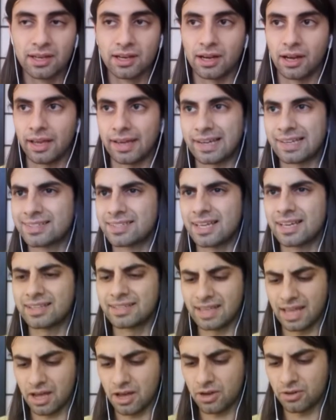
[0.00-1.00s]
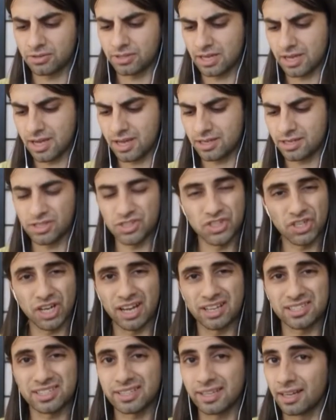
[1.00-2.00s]
Uh, it could take down a, a
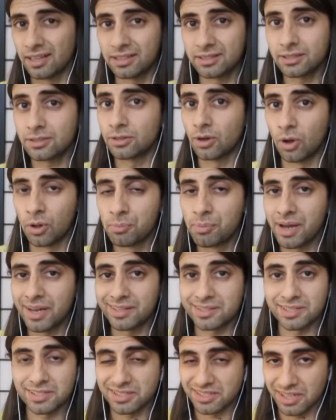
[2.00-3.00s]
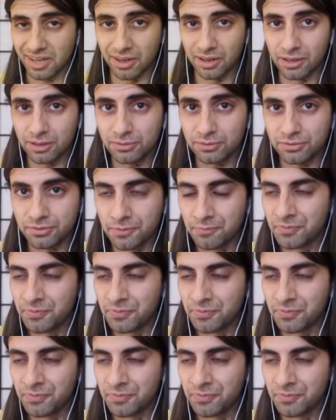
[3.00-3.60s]
Giant Skeleton all by itself.